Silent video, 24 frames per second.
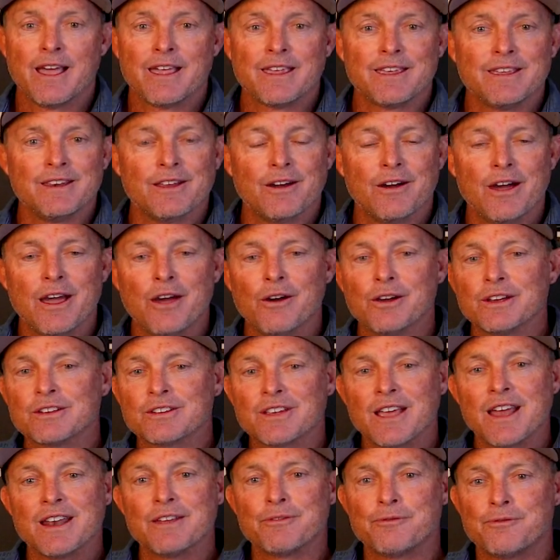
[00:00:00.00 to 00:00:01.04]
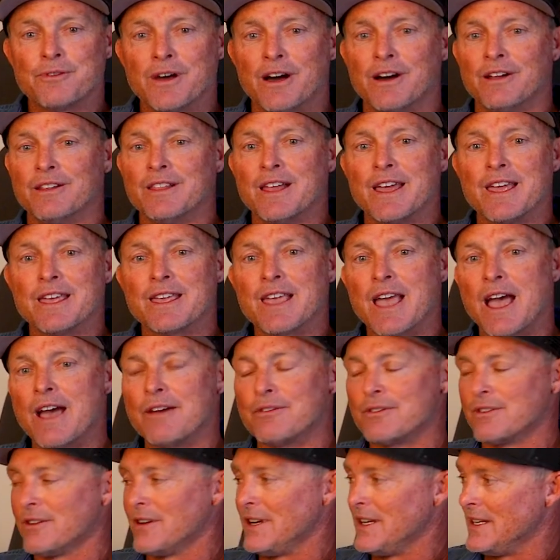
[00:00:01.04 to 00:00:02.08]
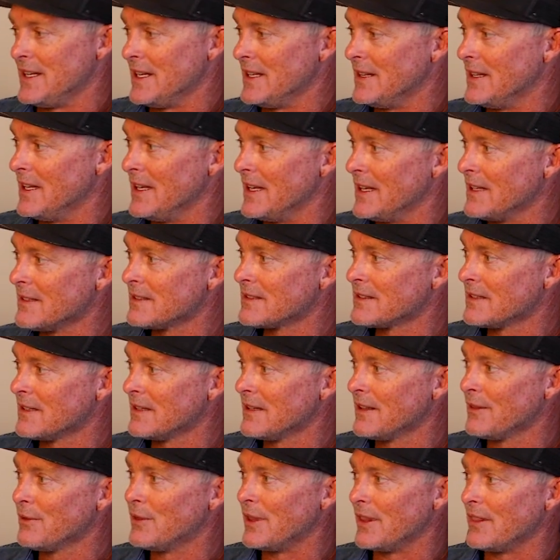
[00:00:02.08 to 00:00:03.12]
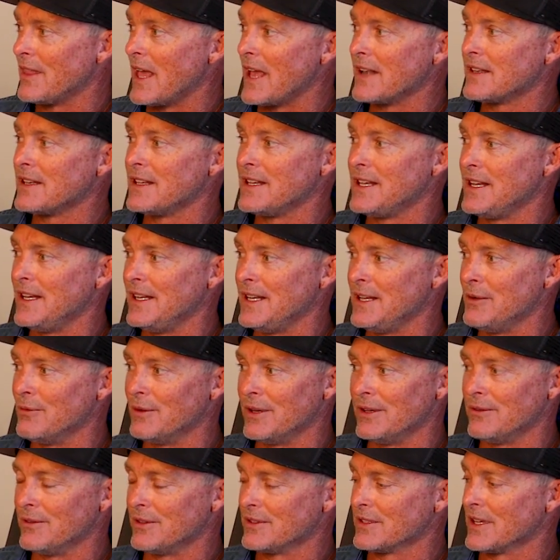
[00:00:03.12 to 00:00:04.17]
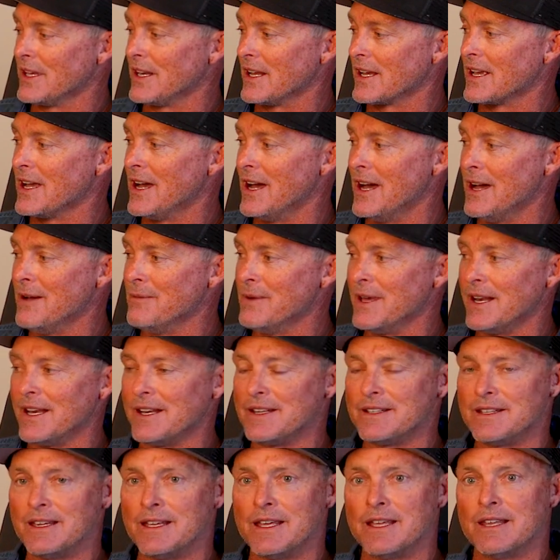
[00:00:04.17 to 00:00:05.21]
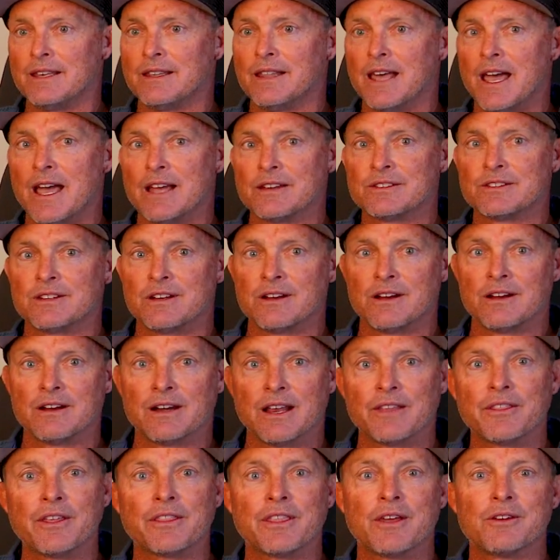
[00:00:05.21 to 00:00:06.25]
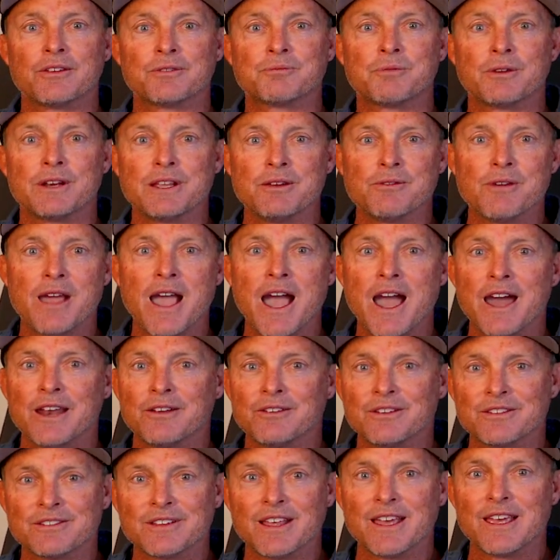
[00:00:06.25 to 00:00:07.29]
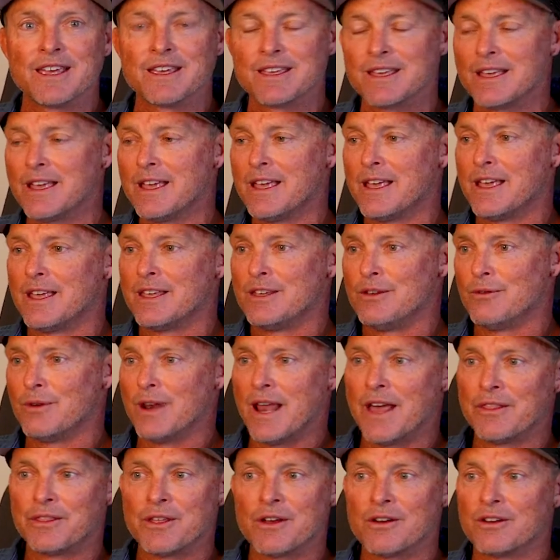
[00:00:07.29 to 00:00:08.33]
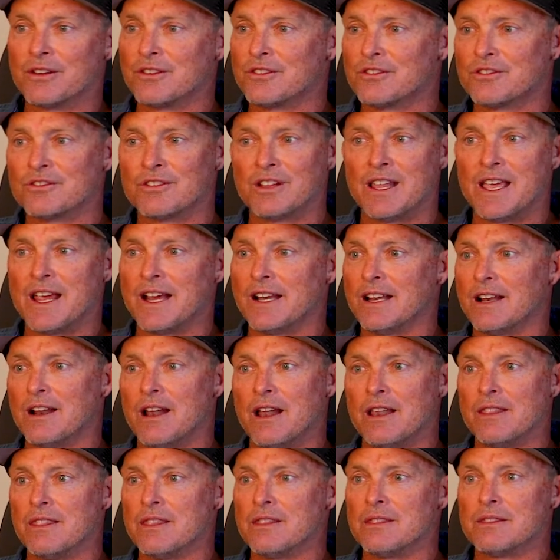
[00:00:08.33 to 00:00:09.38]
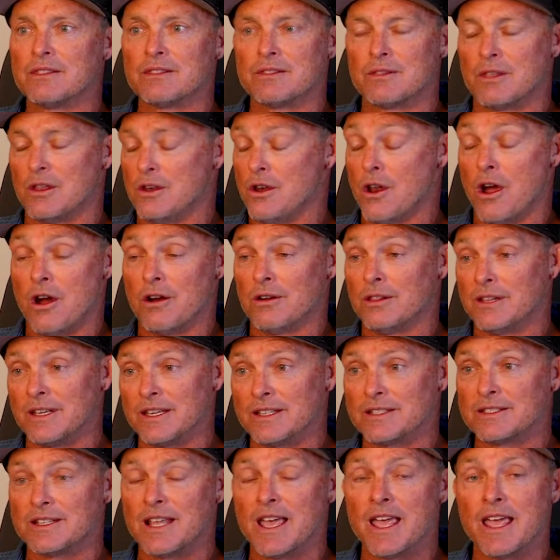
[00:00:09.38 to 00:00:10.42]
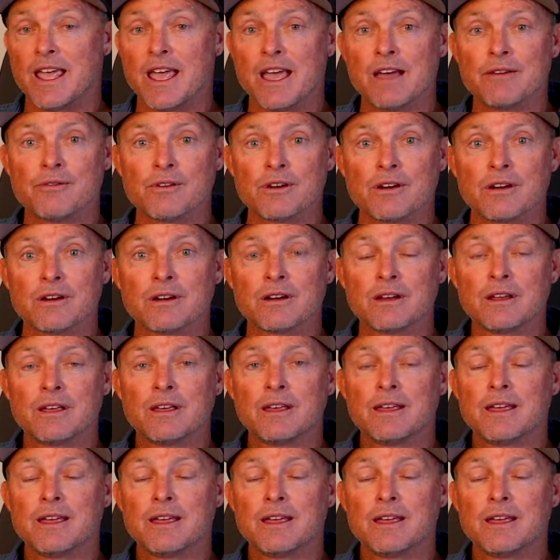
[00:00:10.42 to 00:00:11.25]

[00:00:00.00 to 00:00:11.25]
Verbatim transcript: you know, I always kind of felt like after he did this, that that Tahiti win was going to come, and it did last year, and I thought that was pretty rad. It was like you went out there and slayed it on the gnarliest day ever,